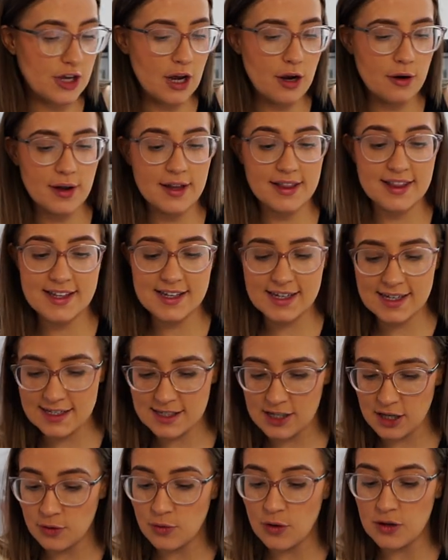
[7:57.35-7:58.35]
So these
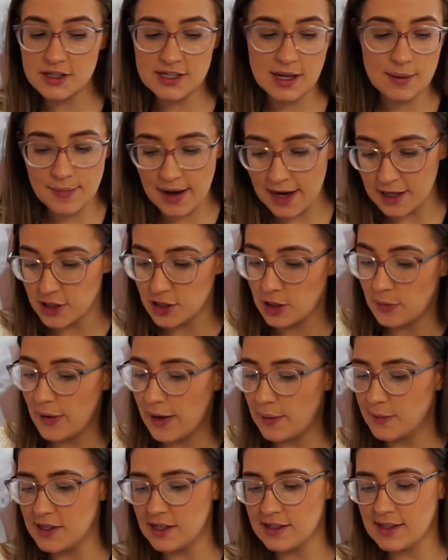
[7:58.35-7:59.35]
are the ones that match the
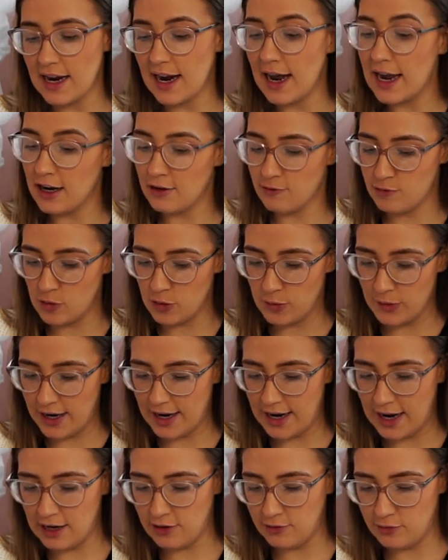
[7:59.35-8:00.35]
bibs that say I love mummy
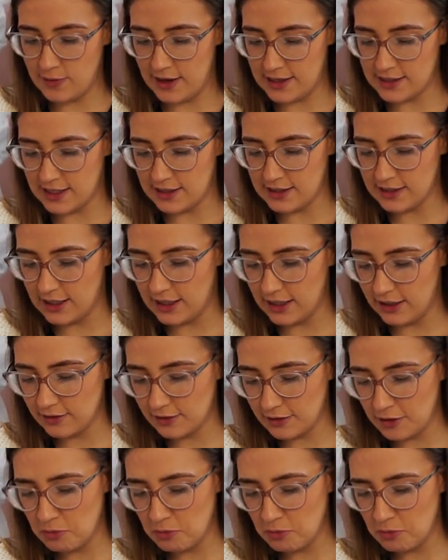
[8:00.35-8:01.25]
and I love my daddy.